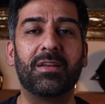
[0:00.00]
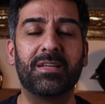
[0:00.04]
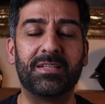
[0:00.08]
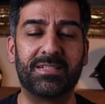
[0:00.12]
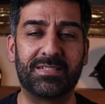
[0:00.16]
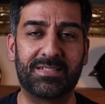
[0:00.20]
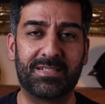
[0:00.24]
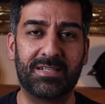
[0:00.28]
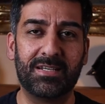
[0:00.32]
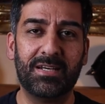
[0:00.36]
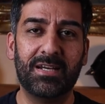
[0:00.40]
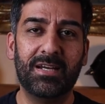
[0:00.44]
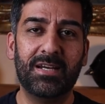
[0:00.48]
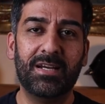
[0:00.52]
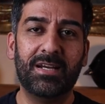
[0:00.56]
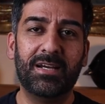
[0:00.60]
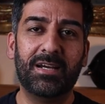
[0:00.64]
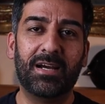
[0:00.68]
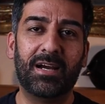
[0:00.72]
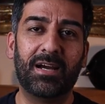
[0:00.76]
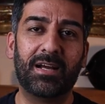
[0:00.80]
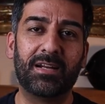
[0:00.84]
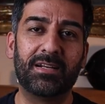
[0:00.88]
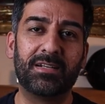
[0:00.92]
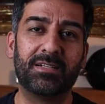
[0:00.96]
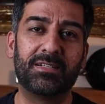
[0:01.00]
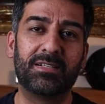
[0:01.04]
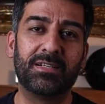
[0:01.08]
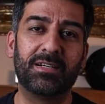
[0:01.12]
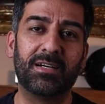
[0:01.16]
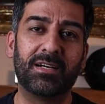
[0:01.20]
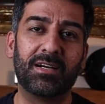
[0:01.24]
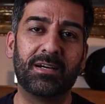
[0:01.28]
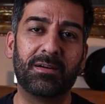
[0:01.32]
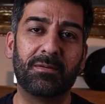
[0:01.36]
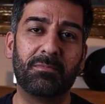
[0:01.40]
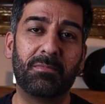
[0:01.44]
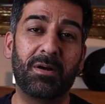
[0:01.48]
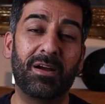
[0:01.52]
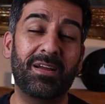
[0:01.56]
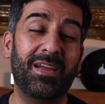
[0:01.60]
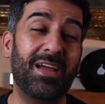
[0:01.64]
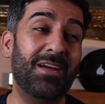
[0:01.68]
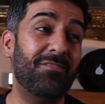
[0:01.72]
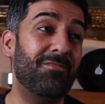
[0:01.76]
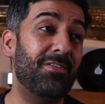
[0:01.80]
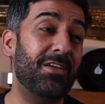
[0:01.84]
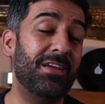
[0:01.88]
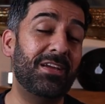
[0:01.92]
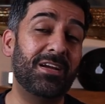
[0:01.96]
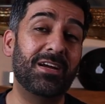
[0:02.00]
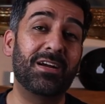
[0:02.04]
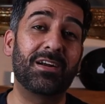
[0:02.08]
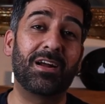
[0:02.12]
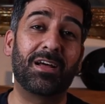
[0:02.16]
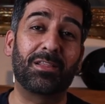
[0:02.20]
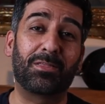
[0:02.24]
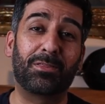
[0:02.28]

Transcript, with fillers: a list and uh, every year